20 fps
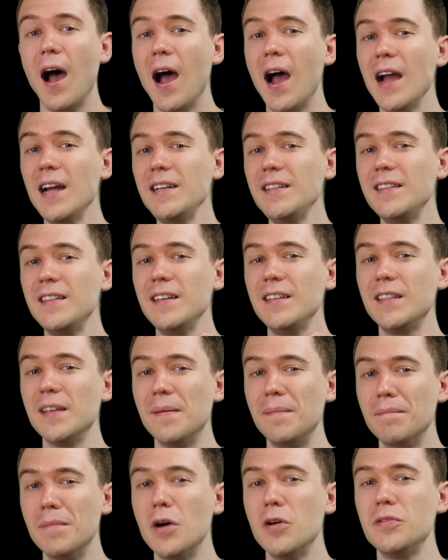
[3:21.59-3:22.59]
I think
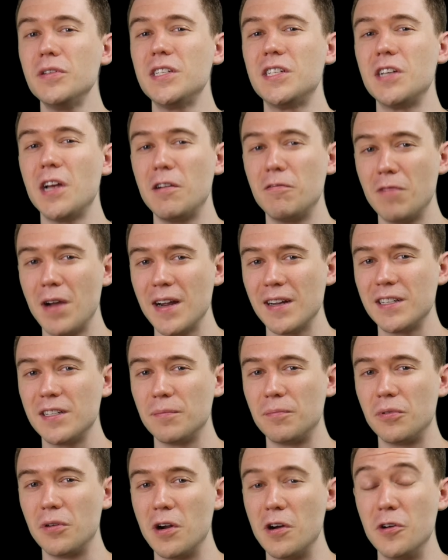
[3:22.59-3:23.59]
the most direct
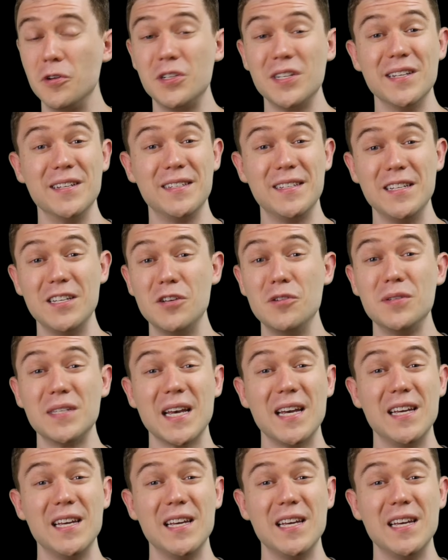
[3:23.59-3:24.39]
approach is to use a